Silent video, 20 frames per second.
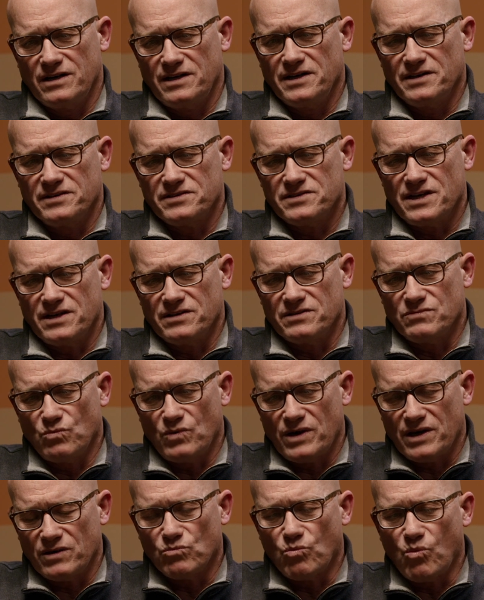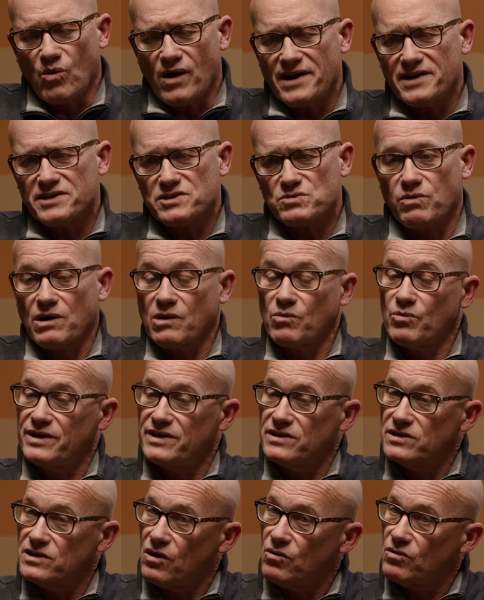in ways where we
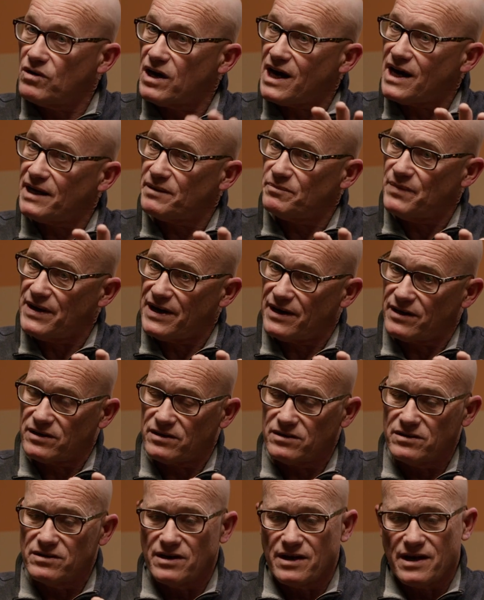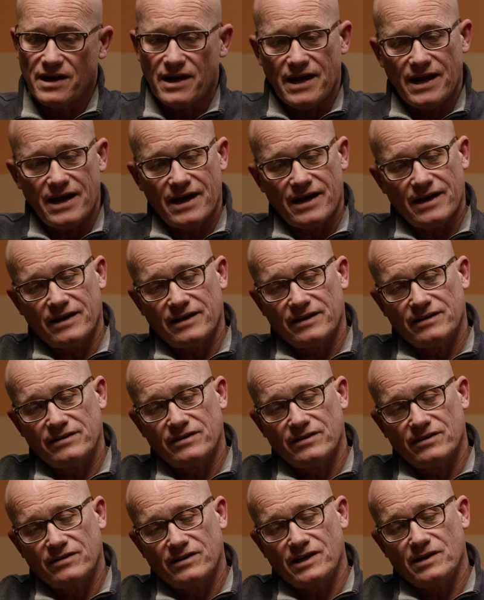know God better,
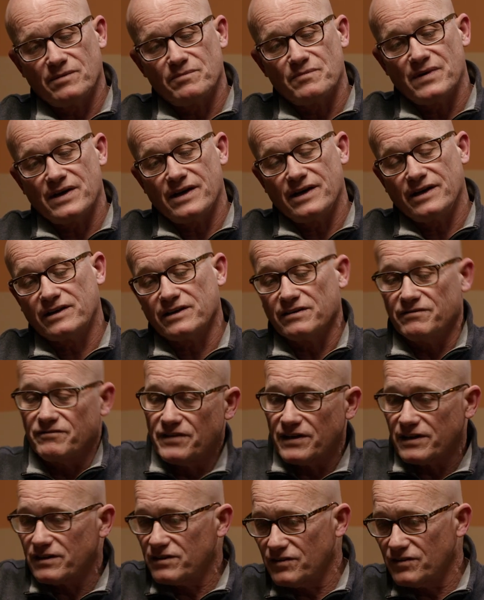and it may convict